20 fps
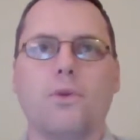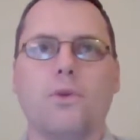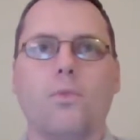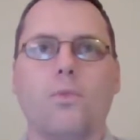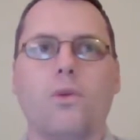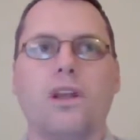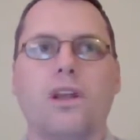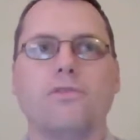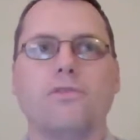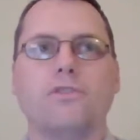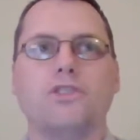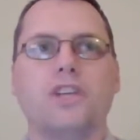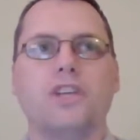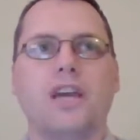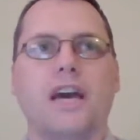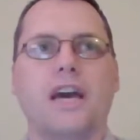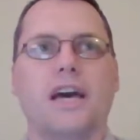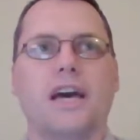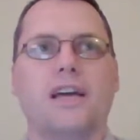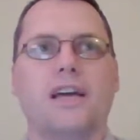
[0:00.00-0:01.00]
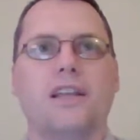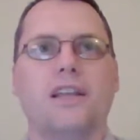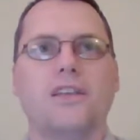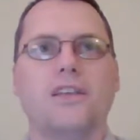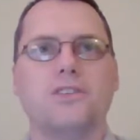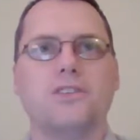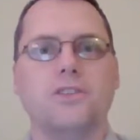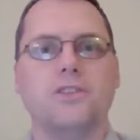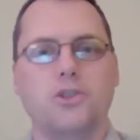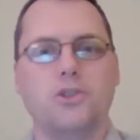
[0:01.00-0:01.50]
whenever she had a
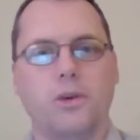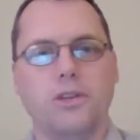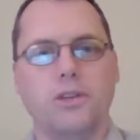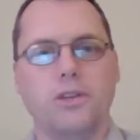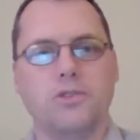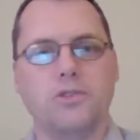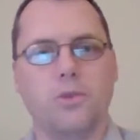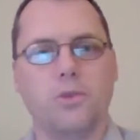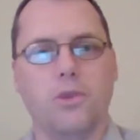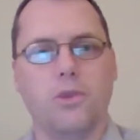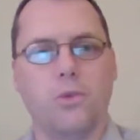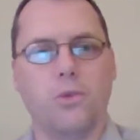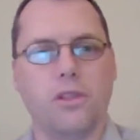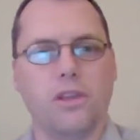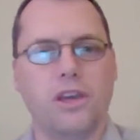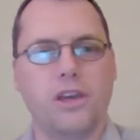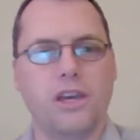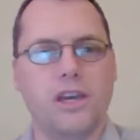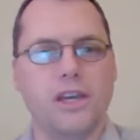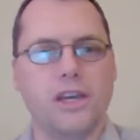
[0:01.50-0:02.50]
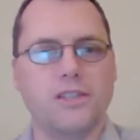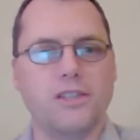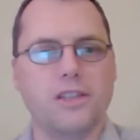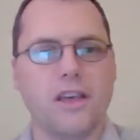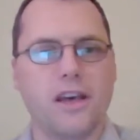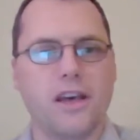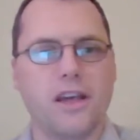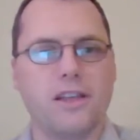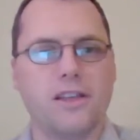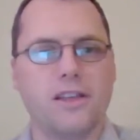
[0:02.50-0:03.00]
situation with one of the kids
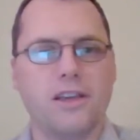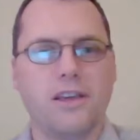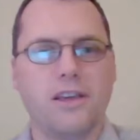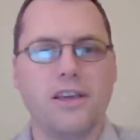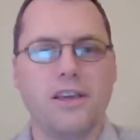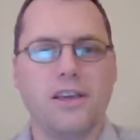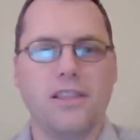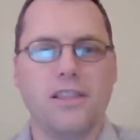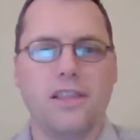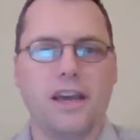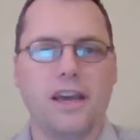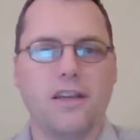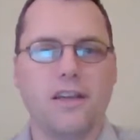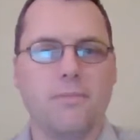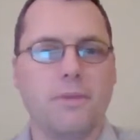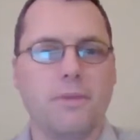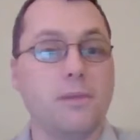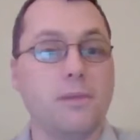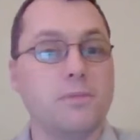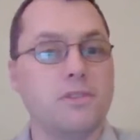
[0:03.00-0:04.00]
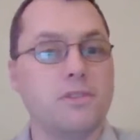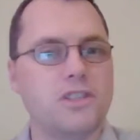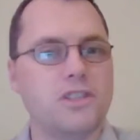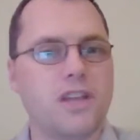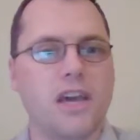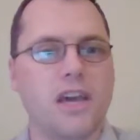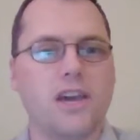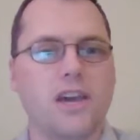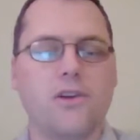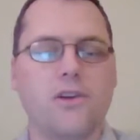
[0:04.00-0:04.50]
that they had made a
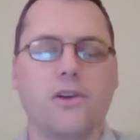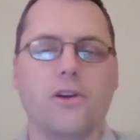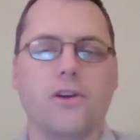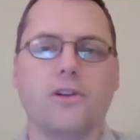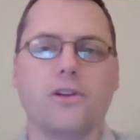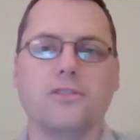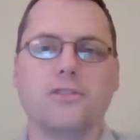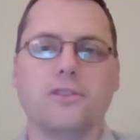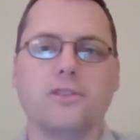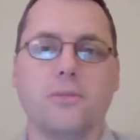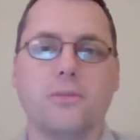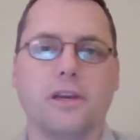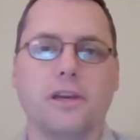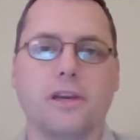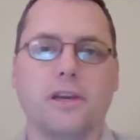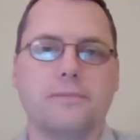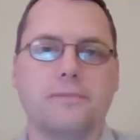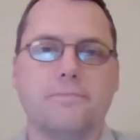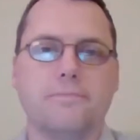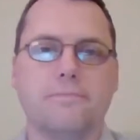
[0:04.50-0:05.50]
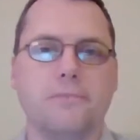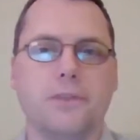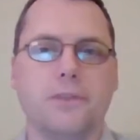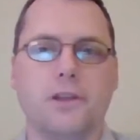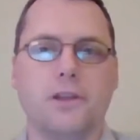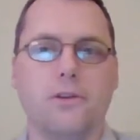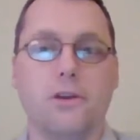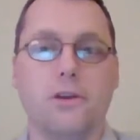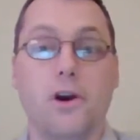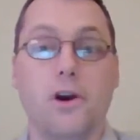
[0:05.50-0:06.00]
mistake or something had
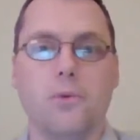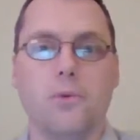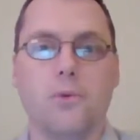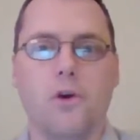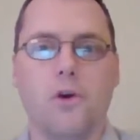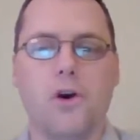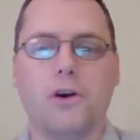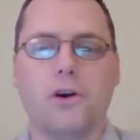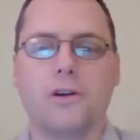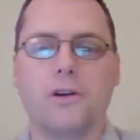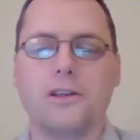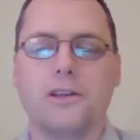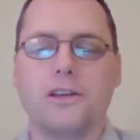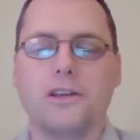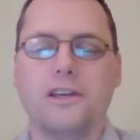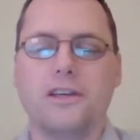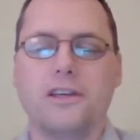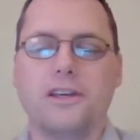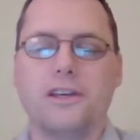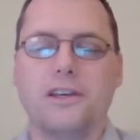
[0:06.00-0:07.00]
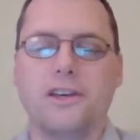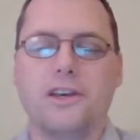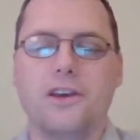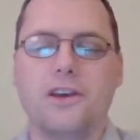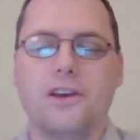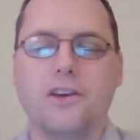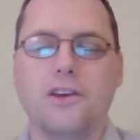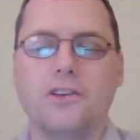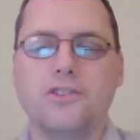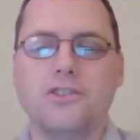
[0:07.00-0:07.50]
gone wrong,
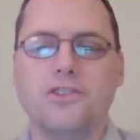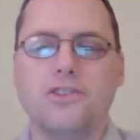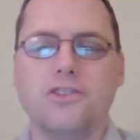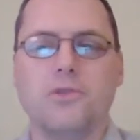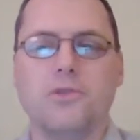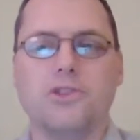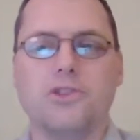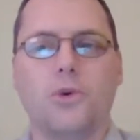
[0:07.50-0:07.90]
it was